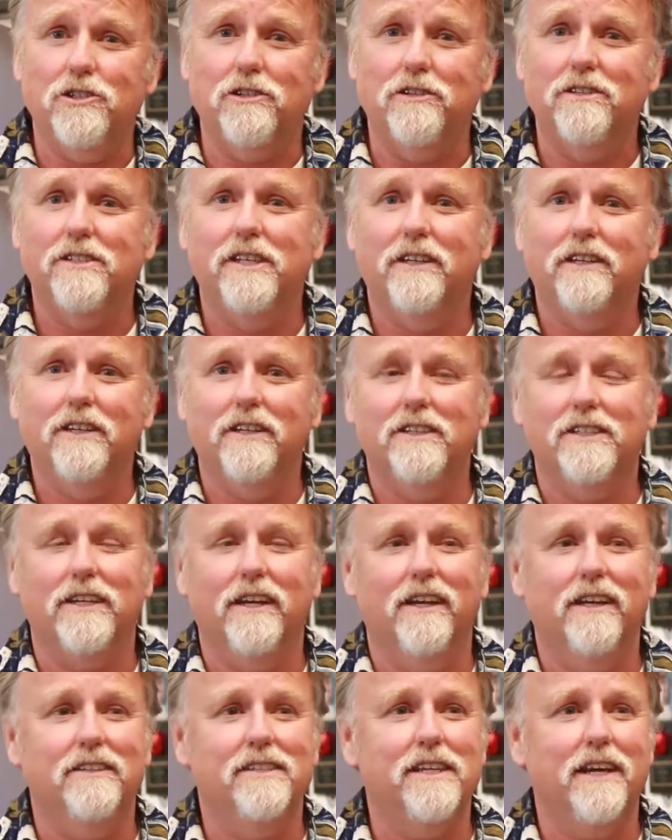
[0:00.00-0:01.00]
teacher and teach
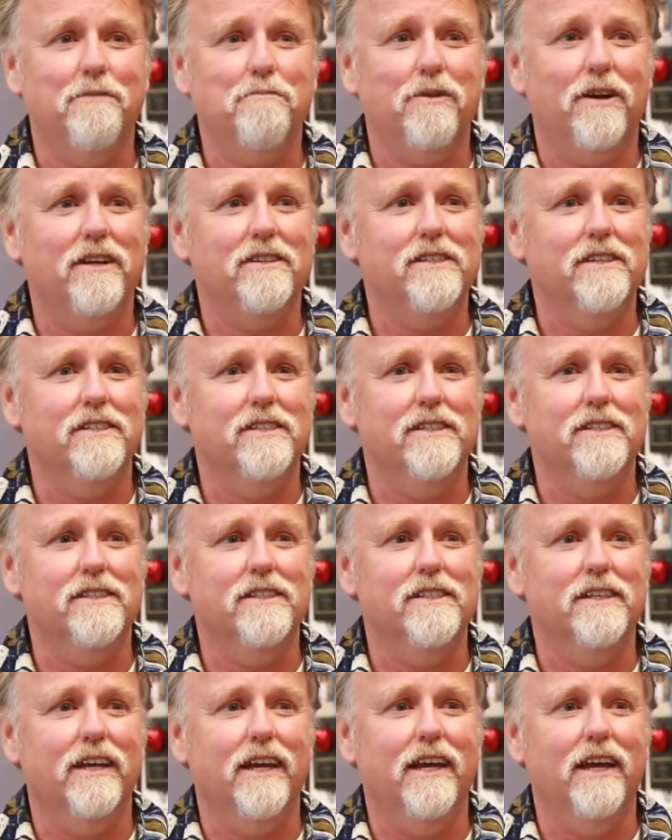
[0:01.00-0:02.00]
tech
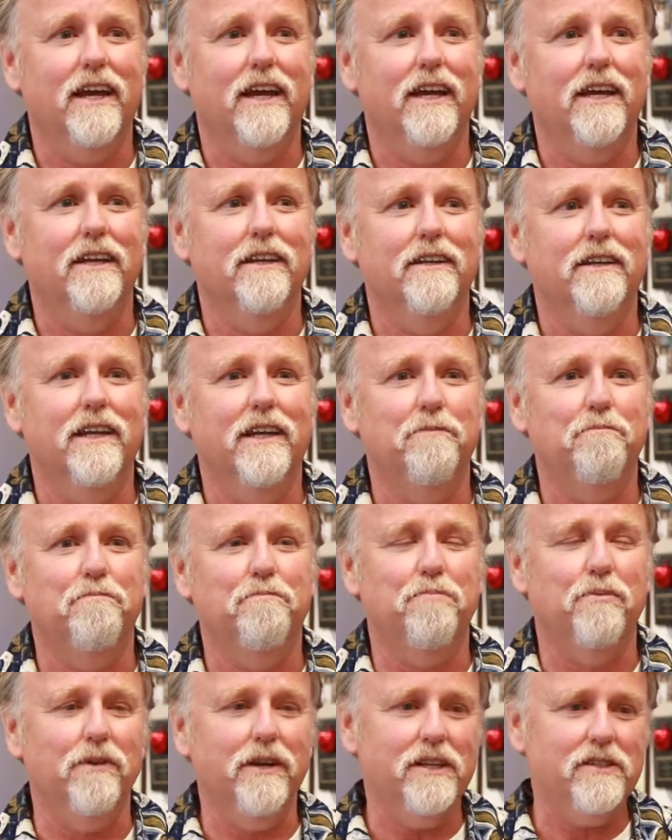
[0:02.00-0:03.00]
processes, and it
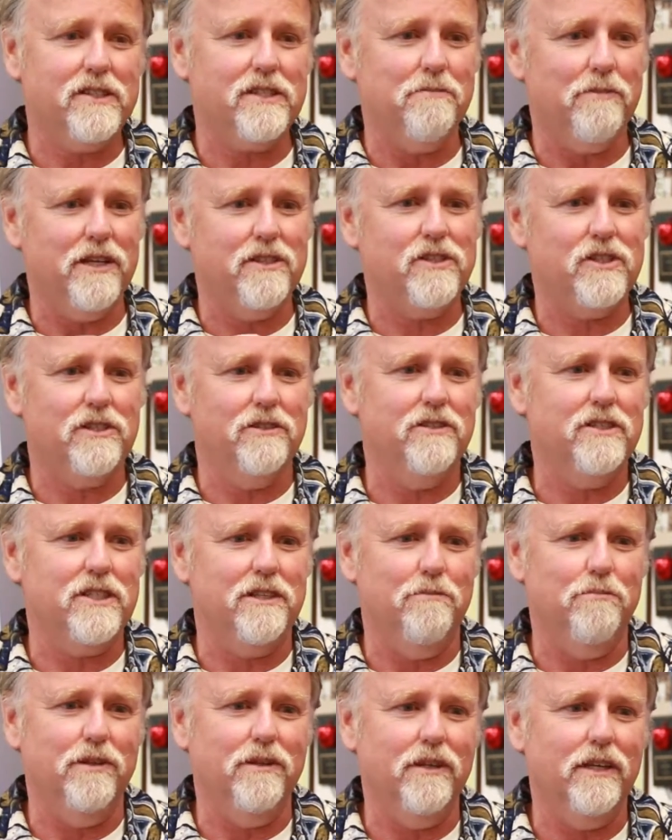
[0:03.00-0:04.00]
brings to my students
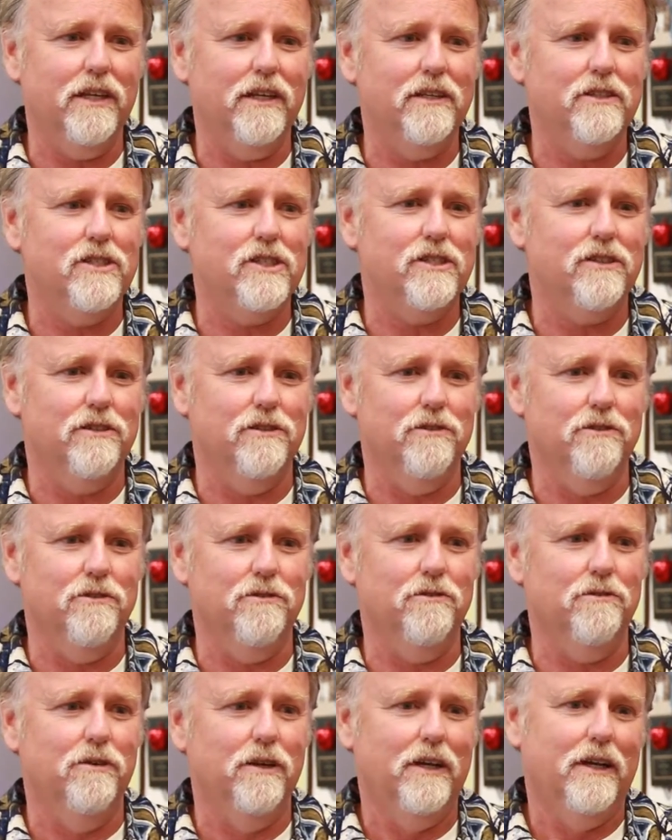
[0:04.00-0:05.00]
the ability
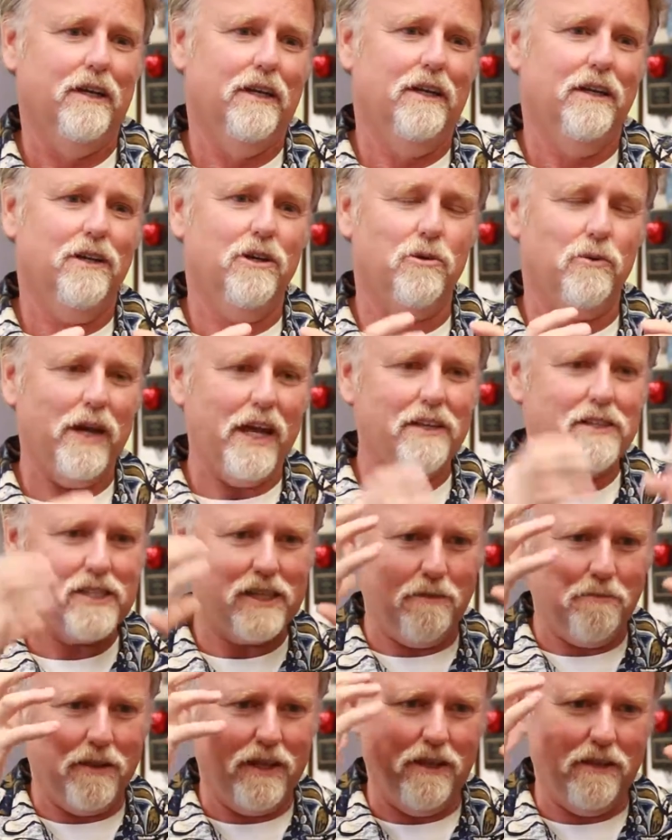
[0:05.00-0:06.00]
to create
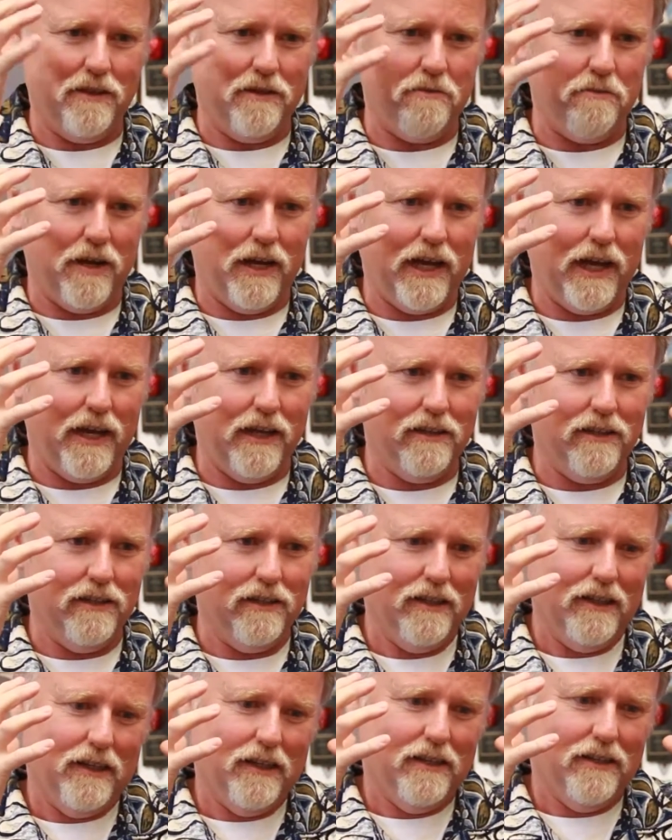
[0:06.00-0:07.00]
something in their
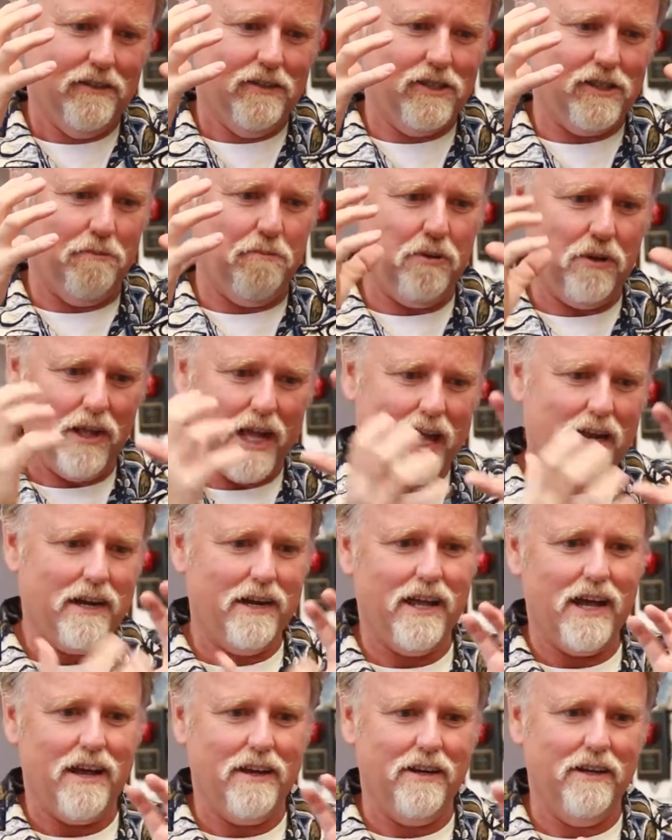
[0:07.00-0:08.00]
mind, to plan
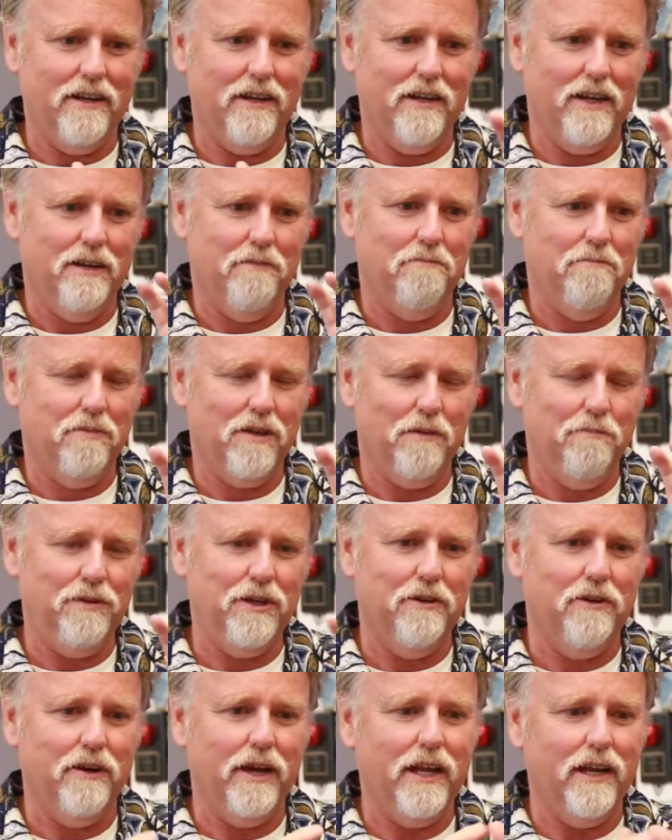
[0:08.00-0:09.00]
it out in a
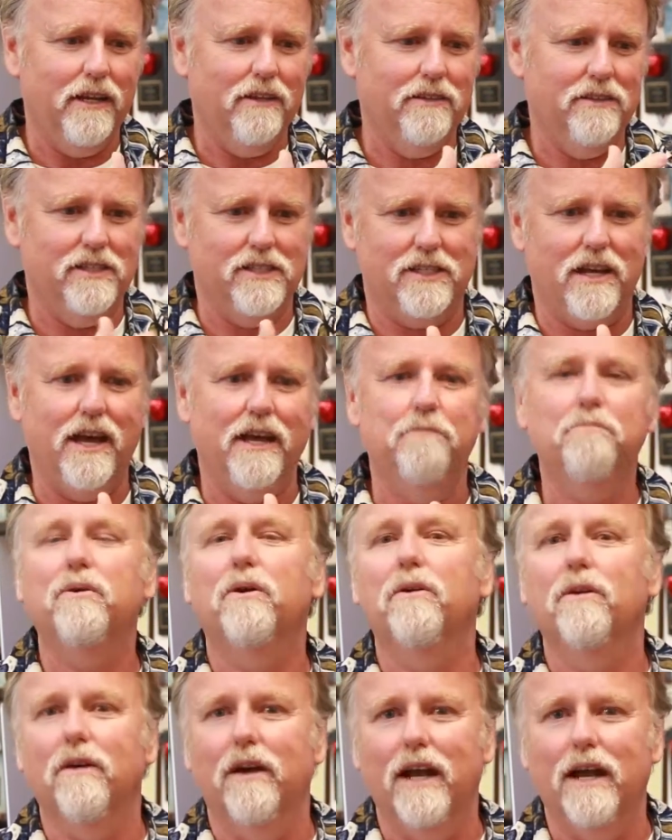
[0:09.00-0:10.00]
computer-aided design
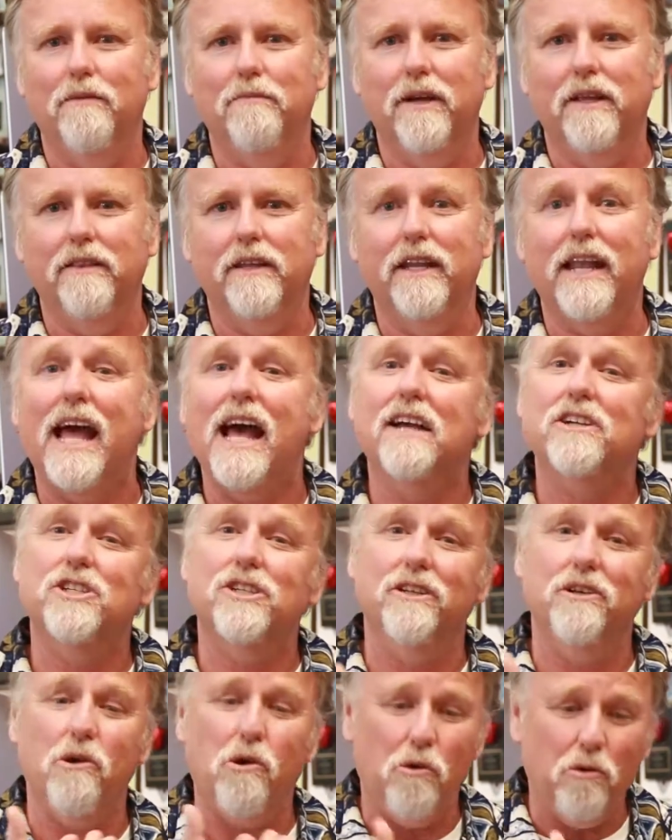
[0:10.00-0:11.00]
program, and then
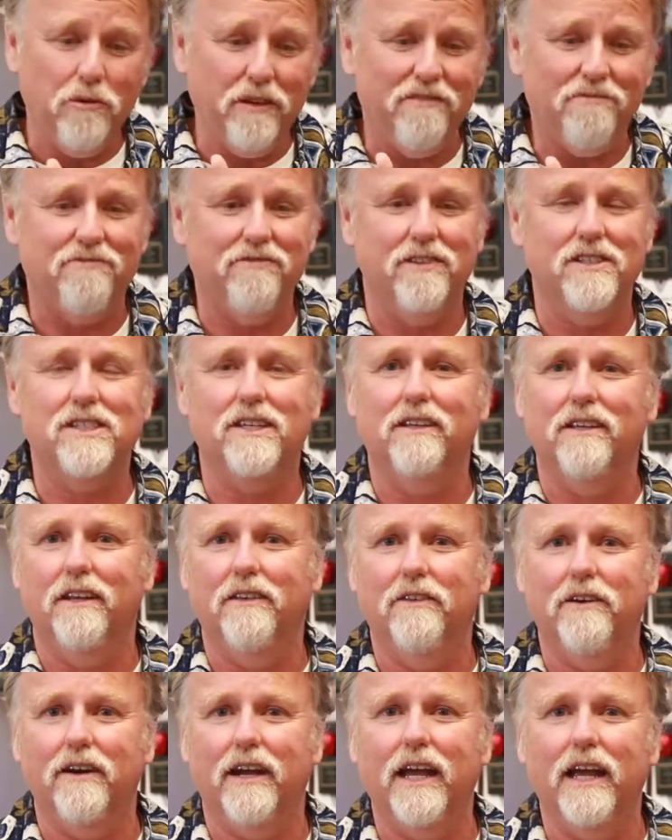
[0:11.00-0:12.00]
actually hold it physically
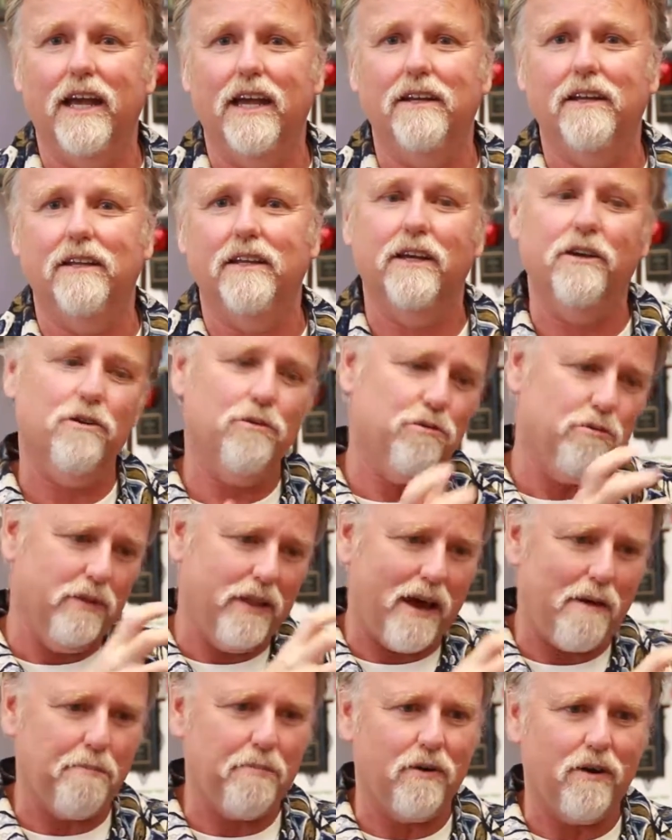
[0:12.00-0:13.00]
in their hands. And to go through
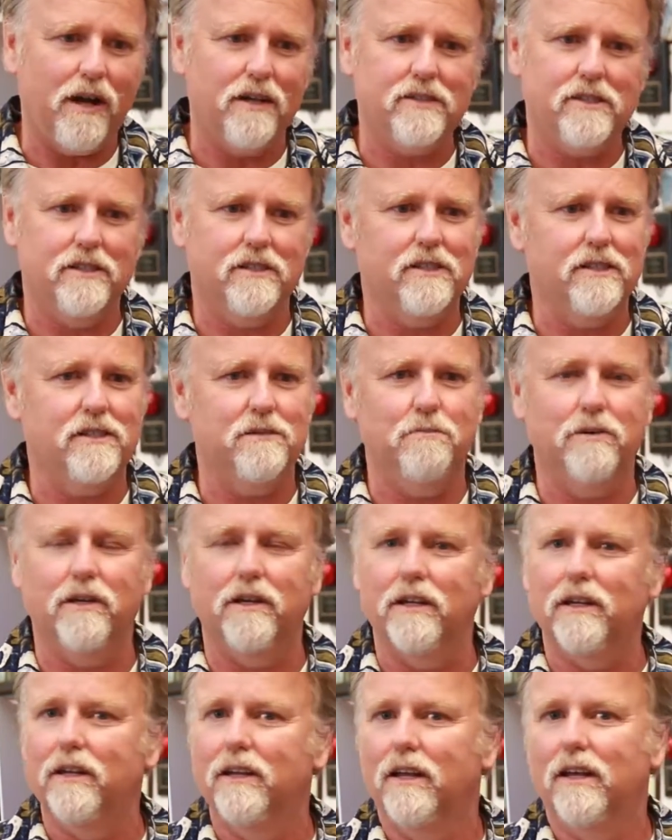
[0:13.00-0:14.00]
that process has
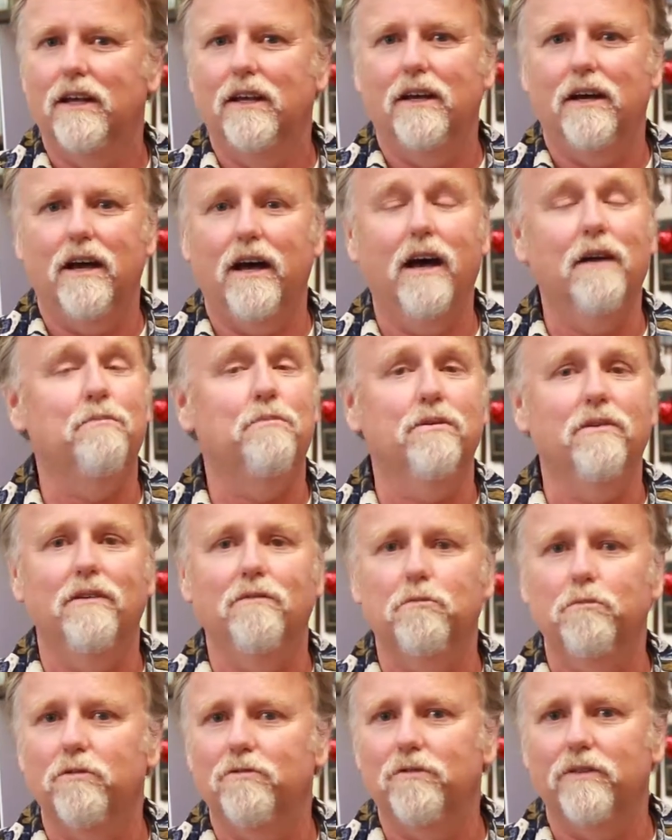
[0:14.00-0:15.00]
been
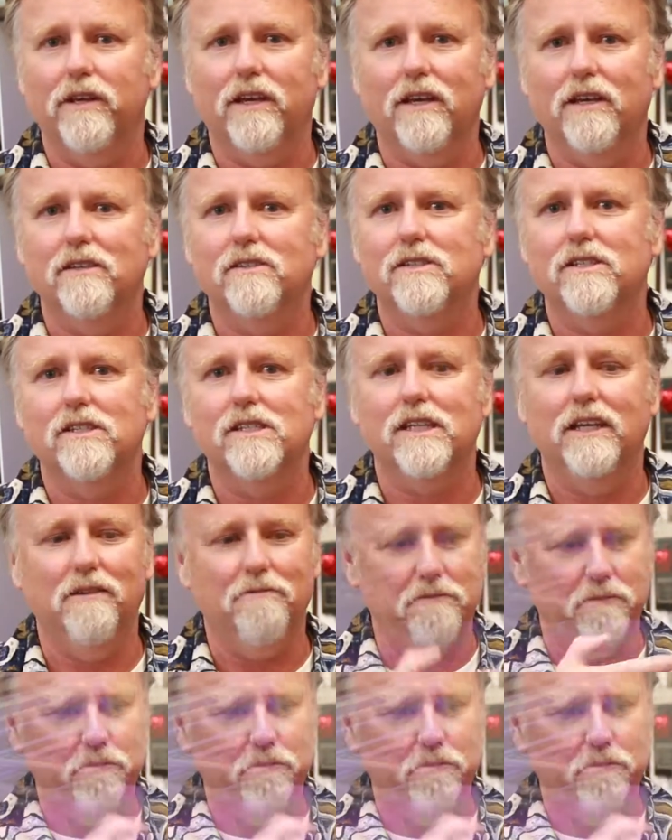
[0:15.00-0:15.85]
unbelievable for the kids to see it